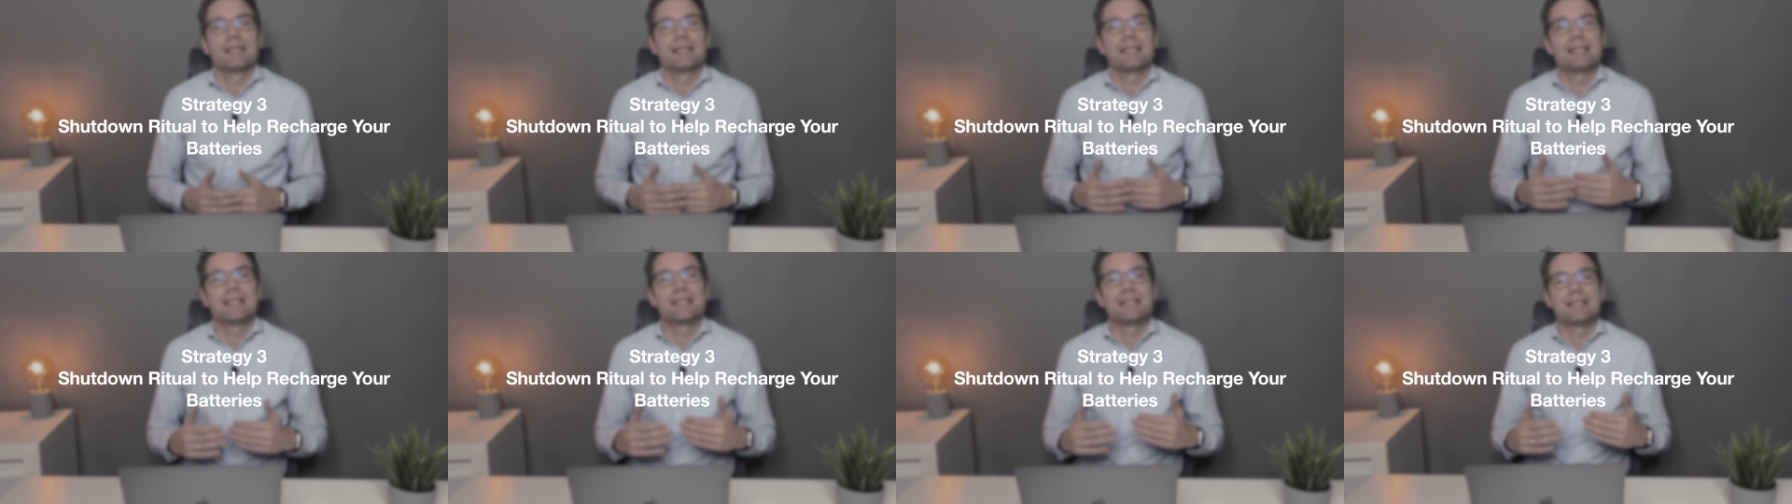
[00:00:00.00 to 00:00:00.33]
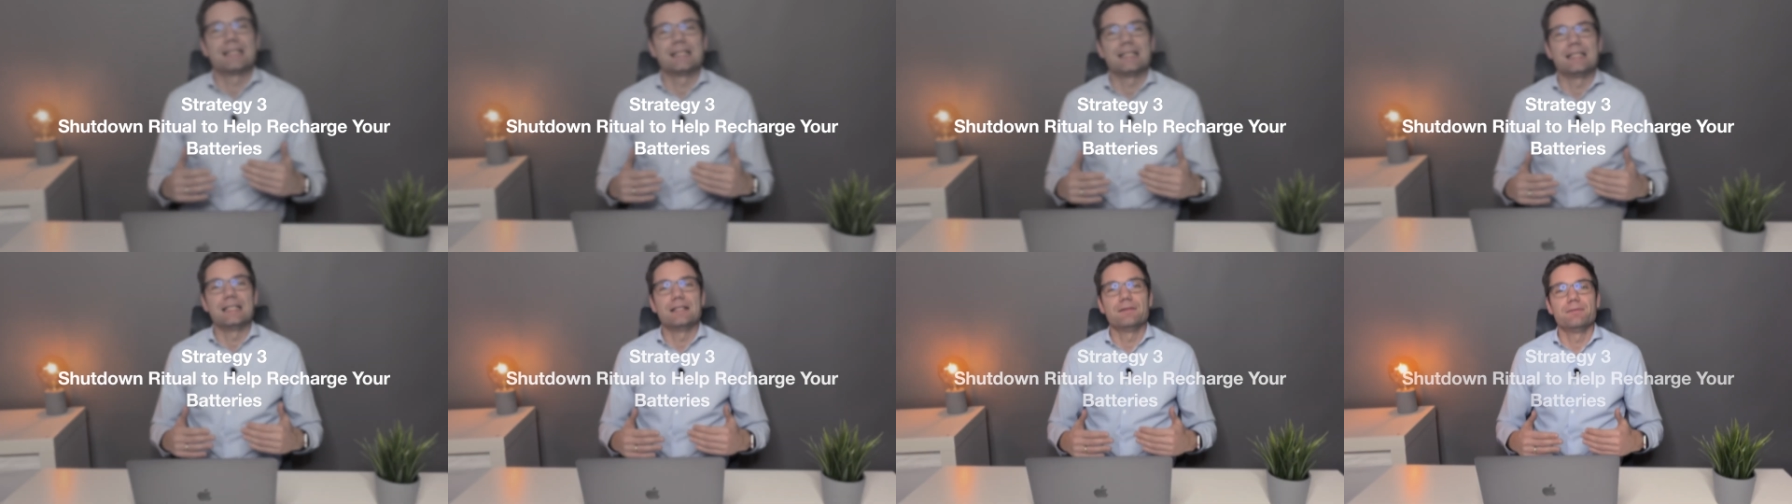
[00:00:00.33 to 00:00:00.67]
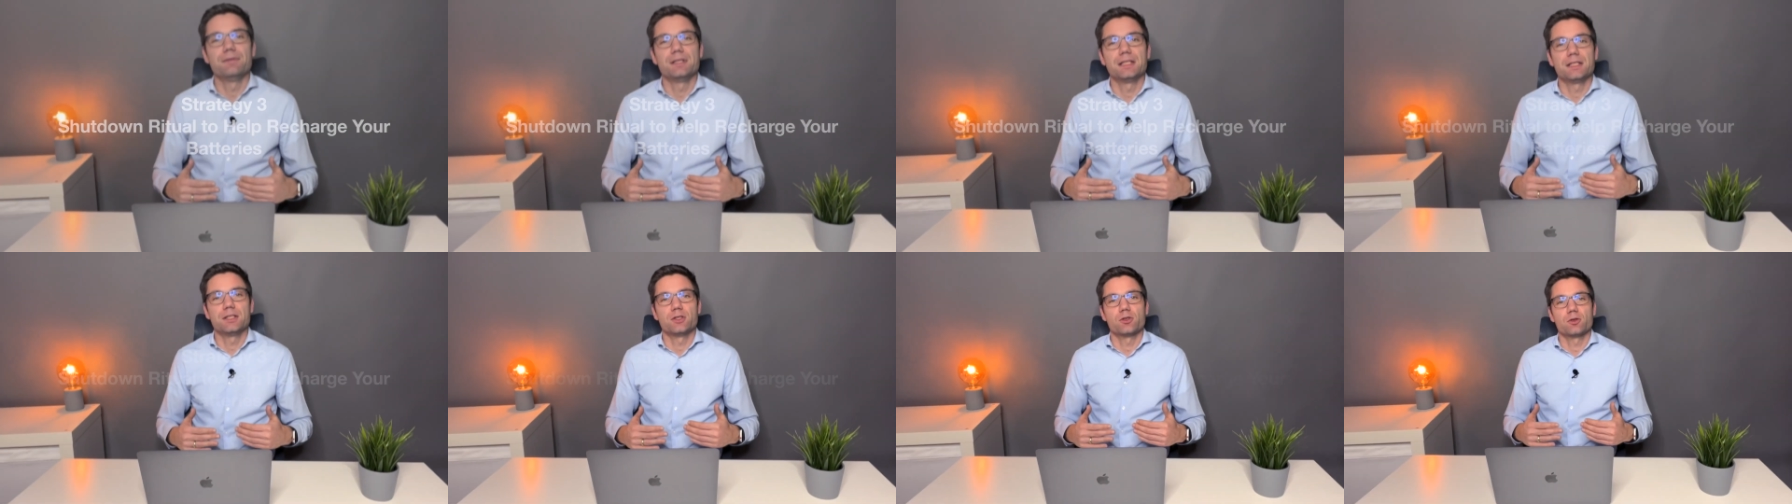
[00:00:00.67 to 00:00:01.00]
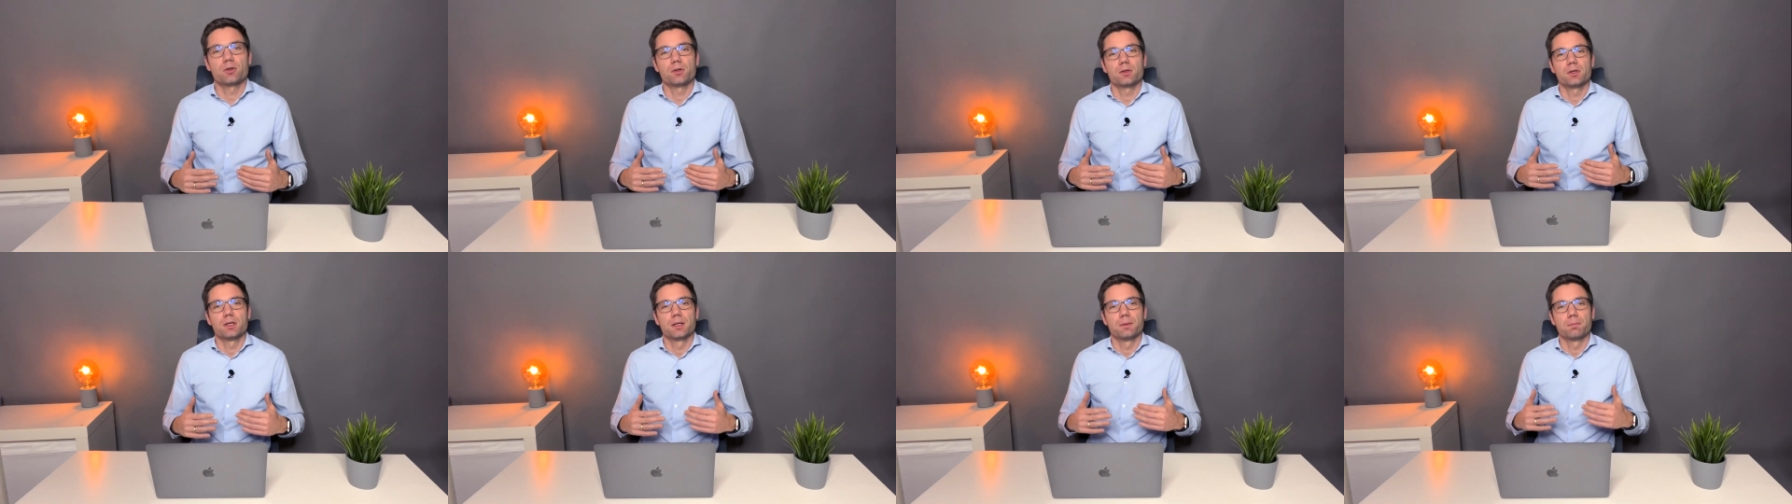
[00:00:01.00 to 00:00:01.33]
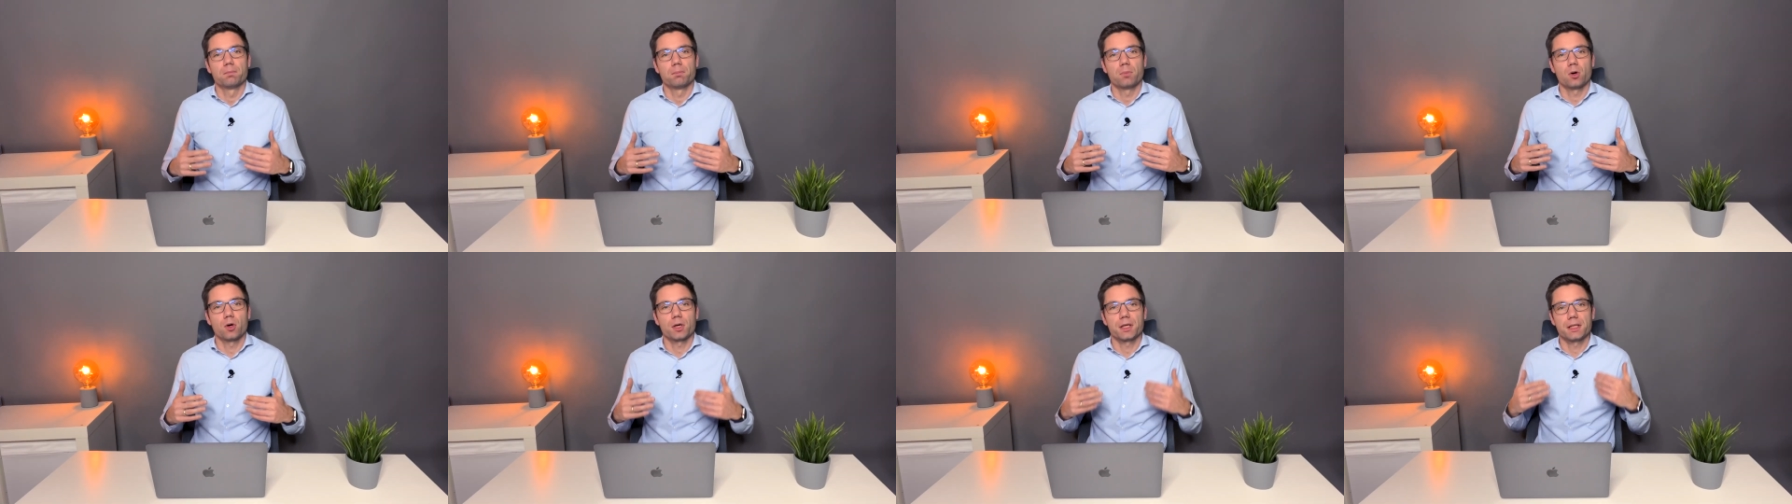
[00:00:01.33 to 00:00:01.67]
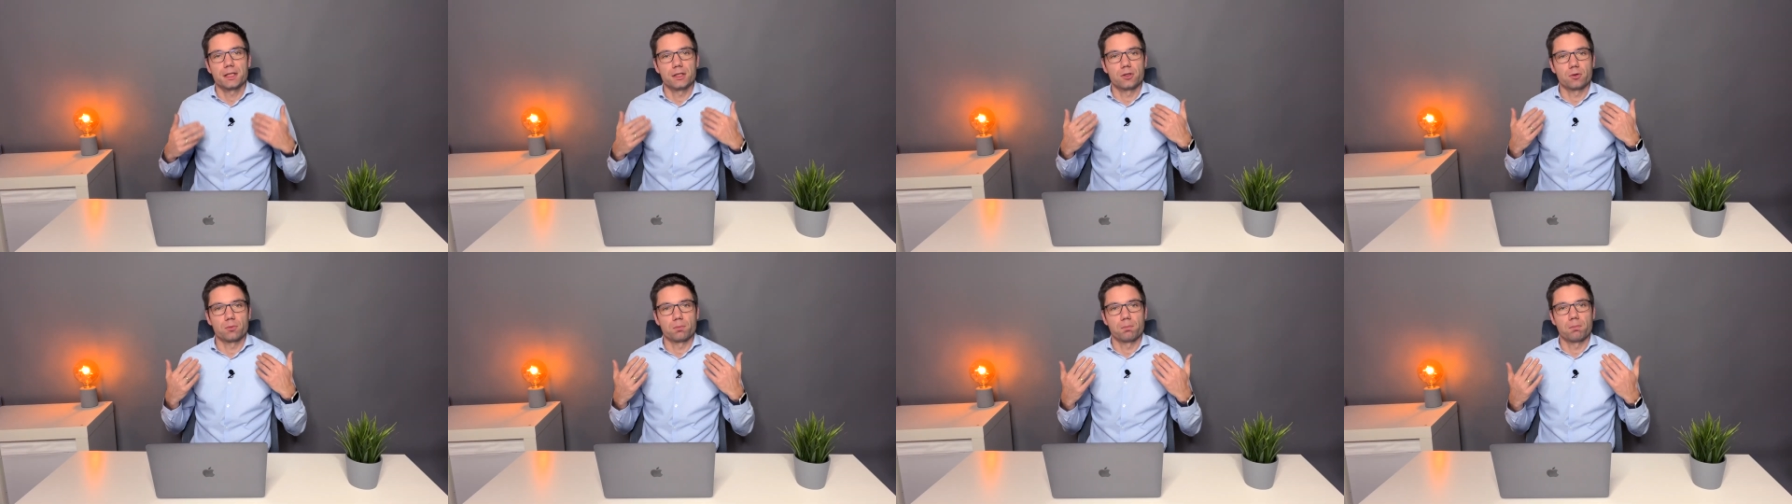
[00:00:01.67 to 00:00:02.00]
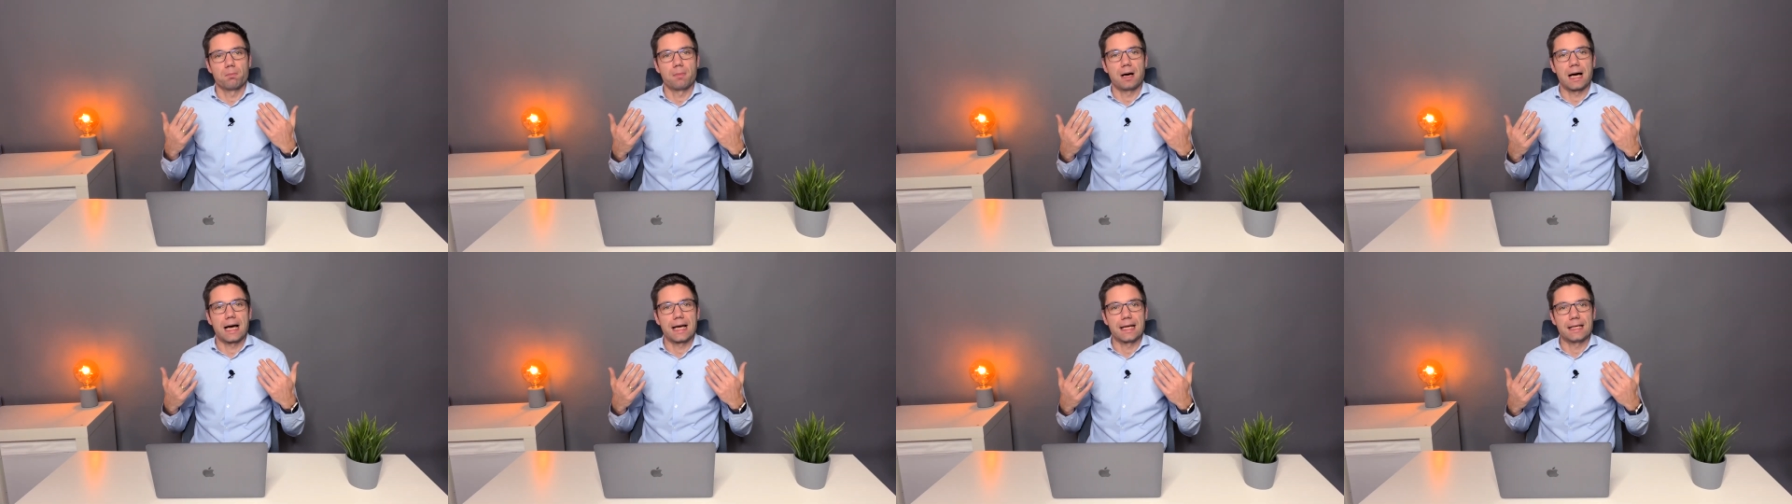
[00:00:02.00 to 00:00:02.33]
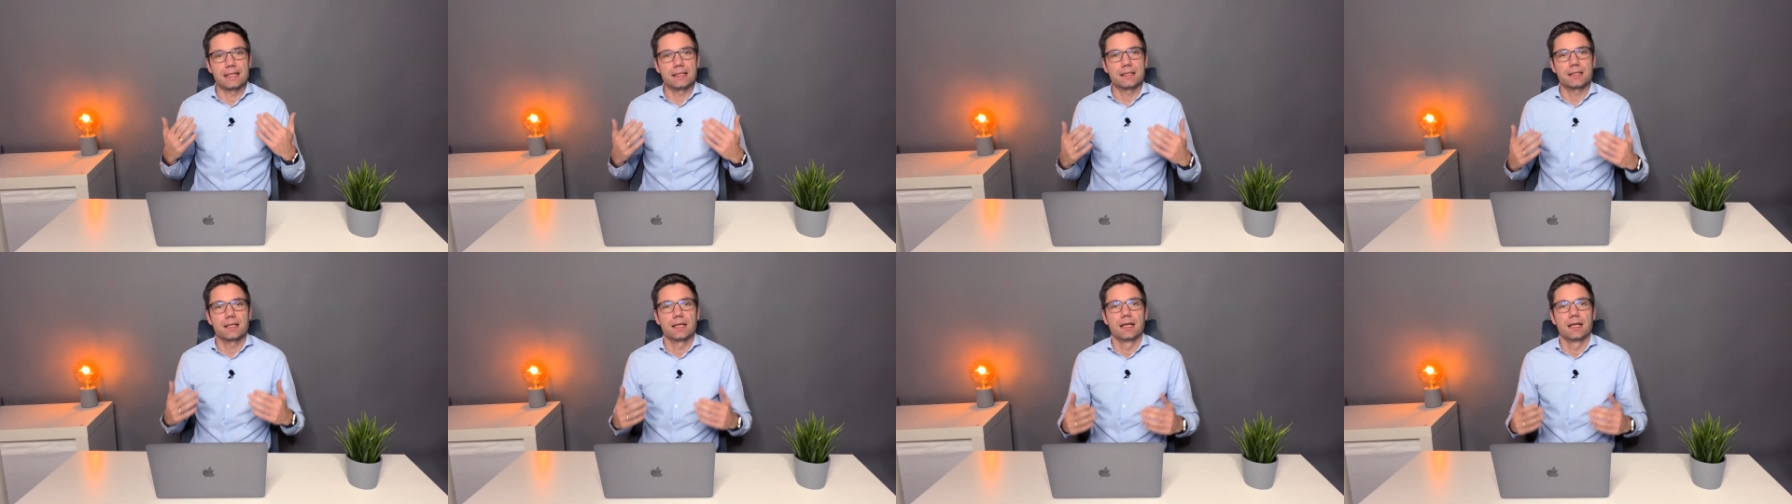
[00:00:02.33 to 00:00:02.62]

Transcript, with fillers: is giving your body, your mind,